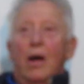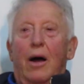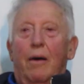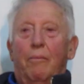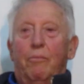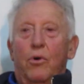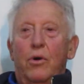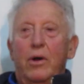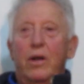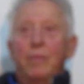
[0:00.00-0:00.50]

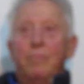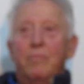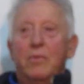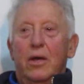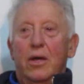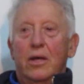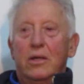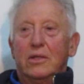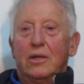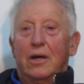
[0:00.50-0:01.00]
Habonim,
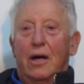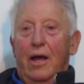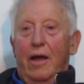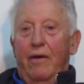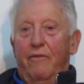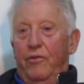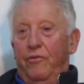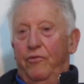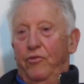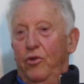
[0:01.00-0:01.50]
yes. I
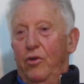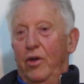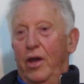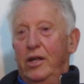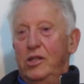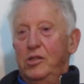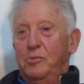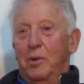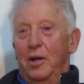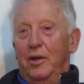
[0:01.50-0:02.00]
have a few
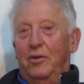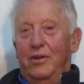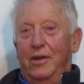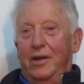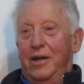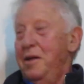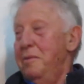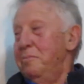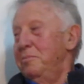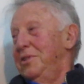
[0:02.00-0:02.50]

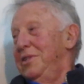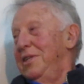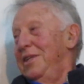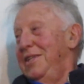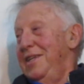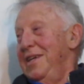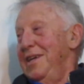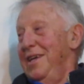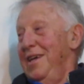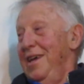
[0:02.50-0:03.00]
ex-madrichim
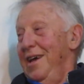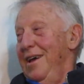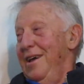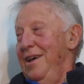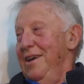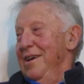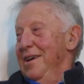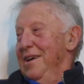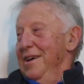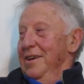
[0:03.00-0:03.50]
sitting here,
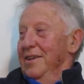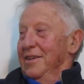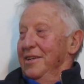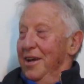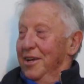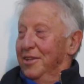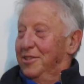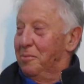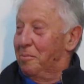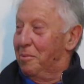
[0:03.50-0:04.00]

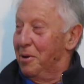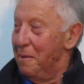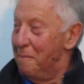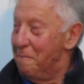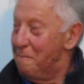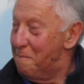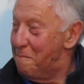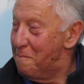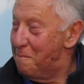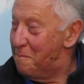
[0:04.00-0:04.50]
notably
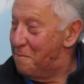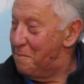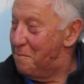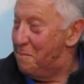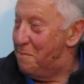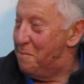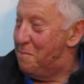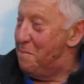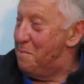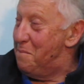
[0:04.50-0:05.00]

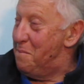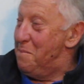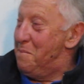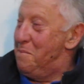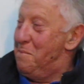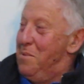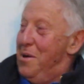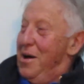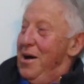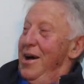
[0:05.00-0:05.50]

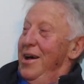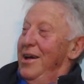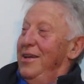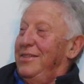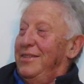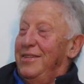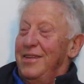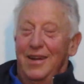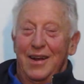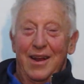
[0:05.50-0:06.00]

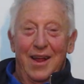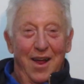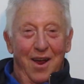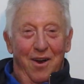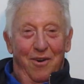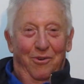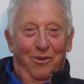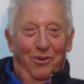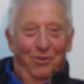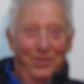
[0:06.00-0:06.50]
Baz and
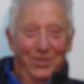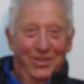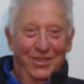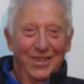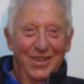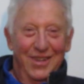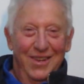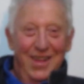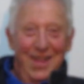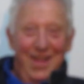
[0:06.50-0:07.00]
Harold.
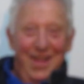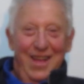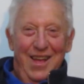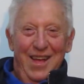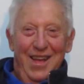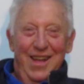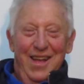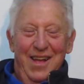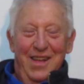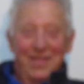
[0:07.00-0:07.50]

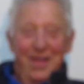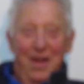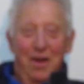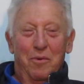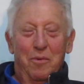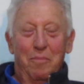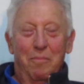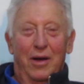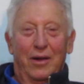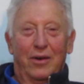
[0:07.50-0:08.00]
They
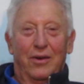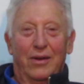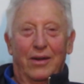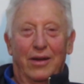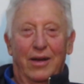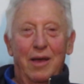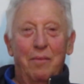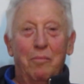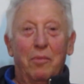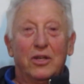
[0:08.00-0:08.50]
were
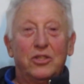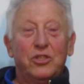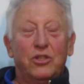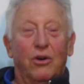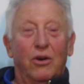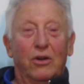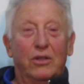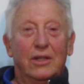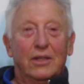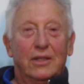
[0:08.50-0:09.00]
madrichim. I
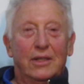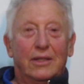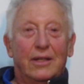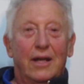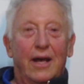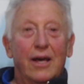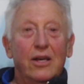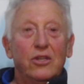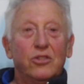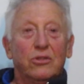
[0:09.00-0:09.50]
started at the
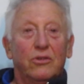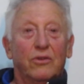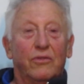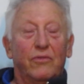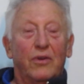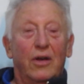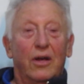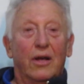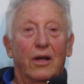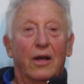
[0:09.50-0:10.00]
age of
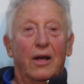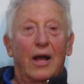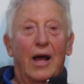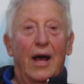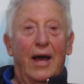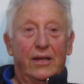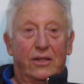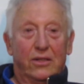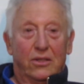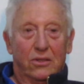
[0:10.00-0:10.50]

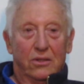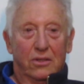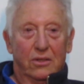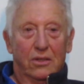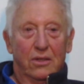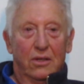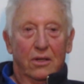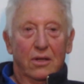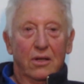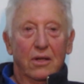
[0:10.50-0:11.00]
8.
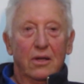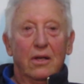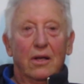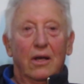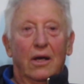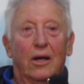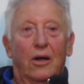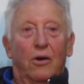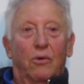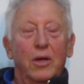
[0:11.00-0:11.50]

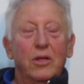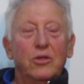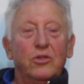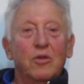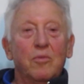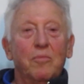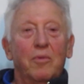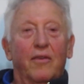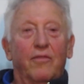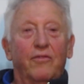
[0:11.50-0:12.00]
And I went
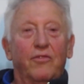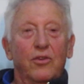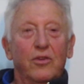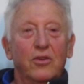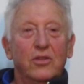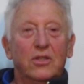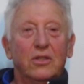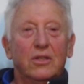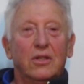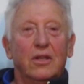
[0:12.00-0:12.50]
to my
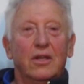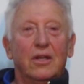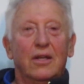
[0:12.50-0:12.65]
first